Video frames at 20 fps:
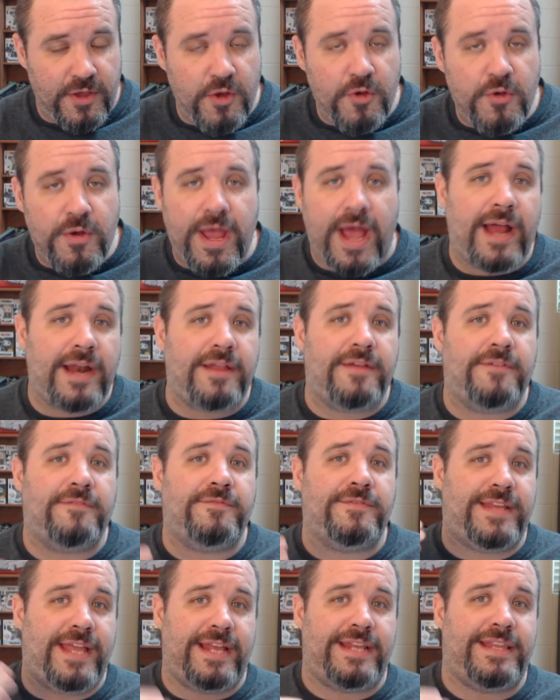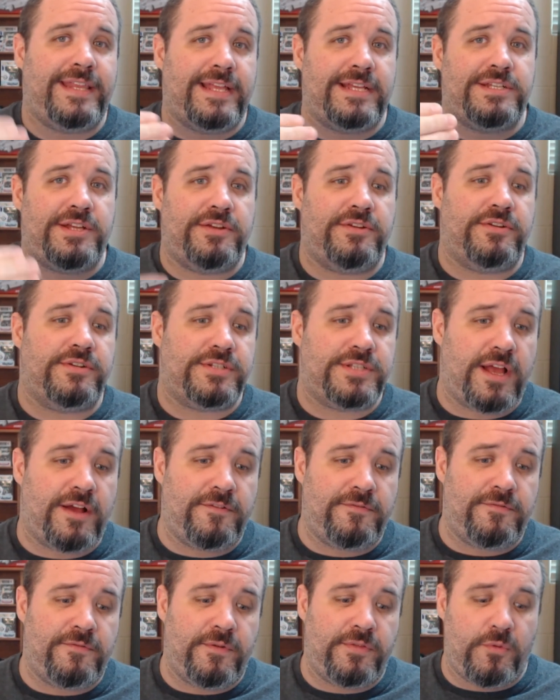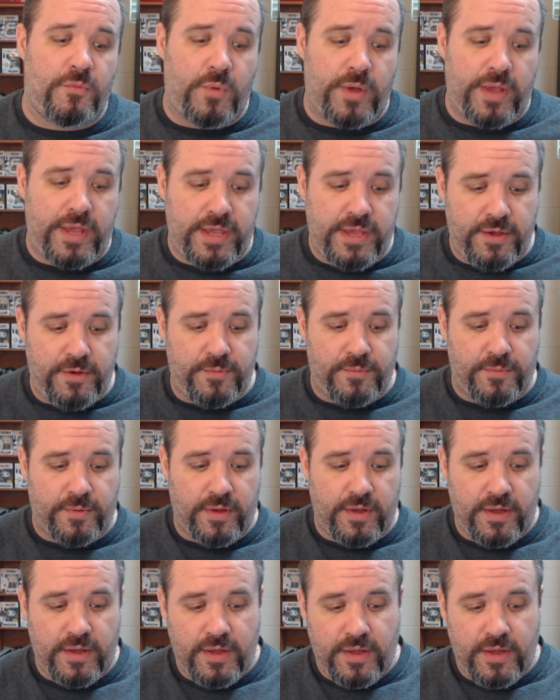you kind of did this to yourself with the Wii U.